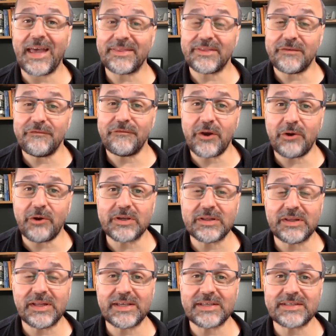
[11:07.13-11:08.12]
At the very
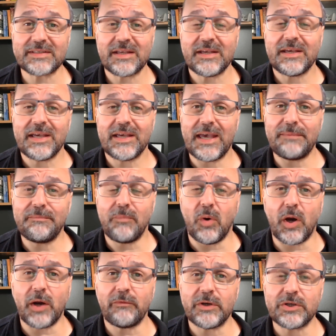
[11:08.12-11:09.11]
least, it
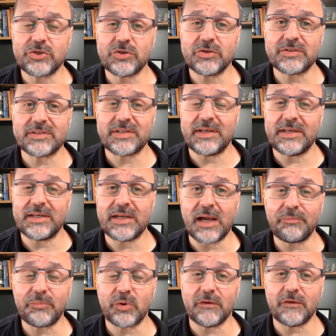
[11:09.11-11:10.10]
might reduce the
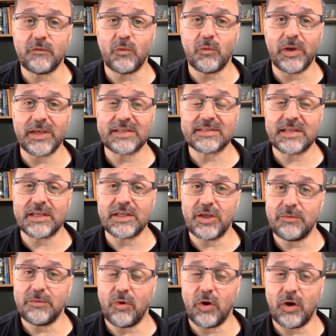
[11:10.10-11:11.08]
number of weeks that
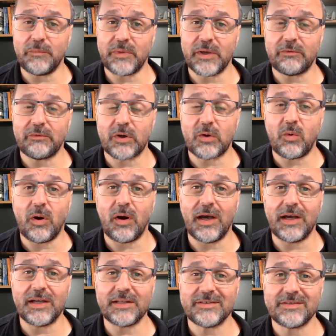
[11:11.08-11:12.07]
you might be
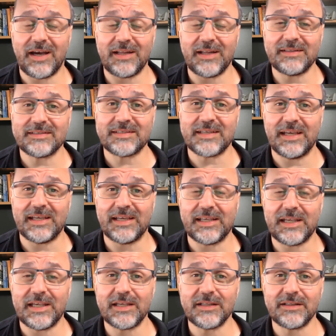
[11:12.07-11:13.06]
required to undertake
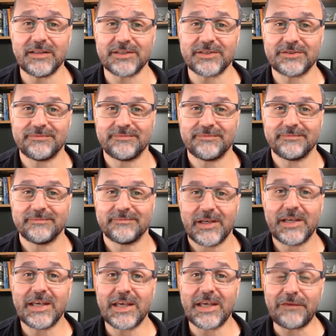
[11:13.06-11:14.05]
English
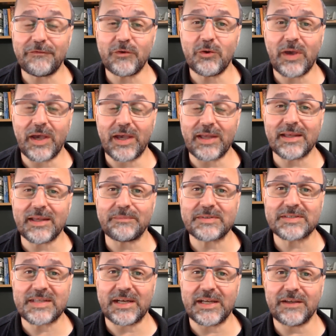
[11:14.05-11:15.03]
if you end up
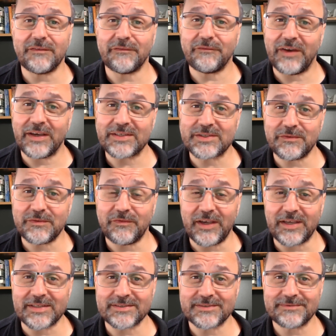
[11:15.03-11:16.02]
studying face to
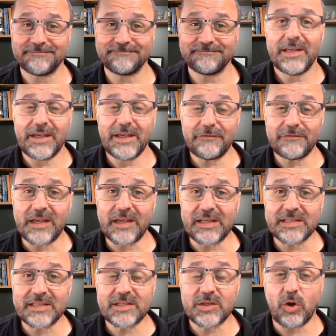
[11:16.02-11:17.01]
face. If that
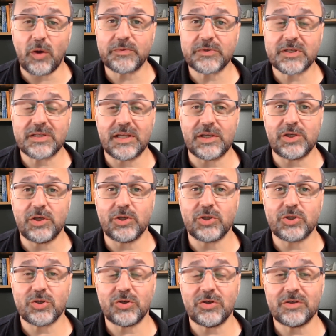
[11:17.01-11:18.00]
is the option that you
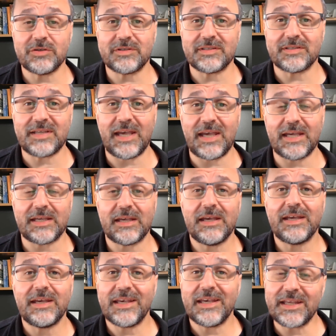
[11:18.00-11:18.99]
choose to take,
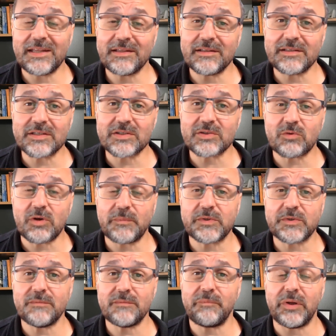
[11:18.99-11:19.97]
in the
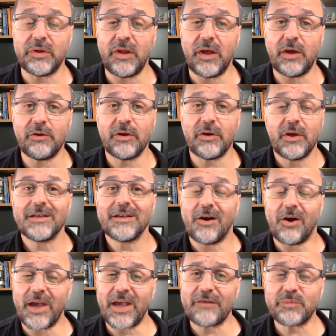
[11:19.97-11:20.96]
description below,
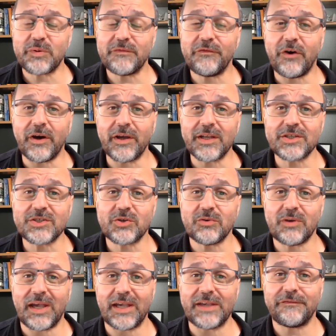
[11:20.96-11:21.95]
I have provided
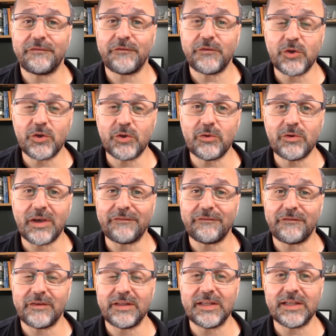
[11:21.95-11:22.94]
you a few
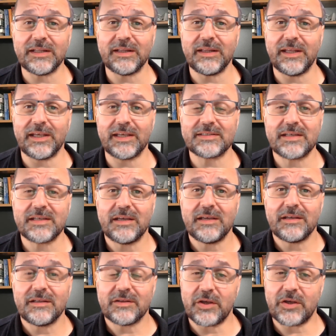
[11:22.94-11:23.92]
affiliate links
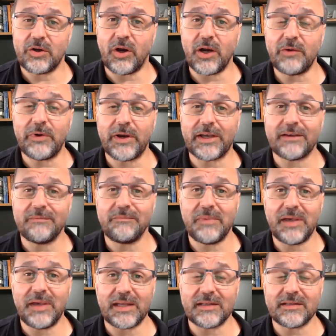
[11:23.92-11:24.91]
that I
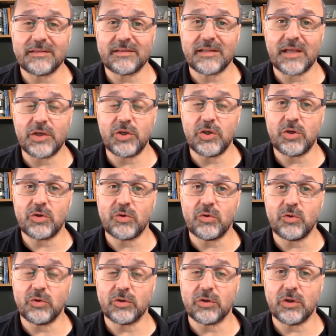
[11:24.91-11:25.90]
recommend that you
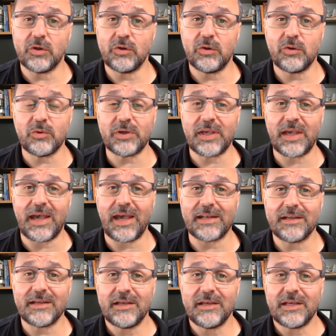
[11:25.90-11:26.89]
could look
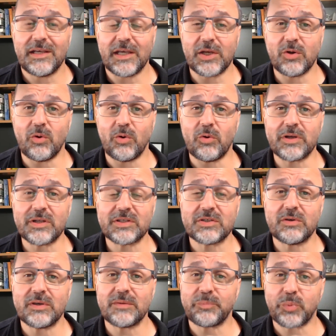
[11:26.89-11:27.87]
at in order
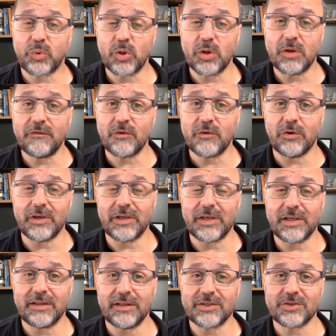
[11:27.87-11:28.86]
to improve your
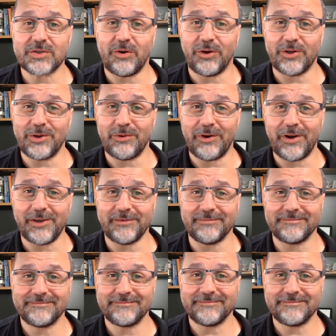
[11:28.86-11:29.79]
English on your own.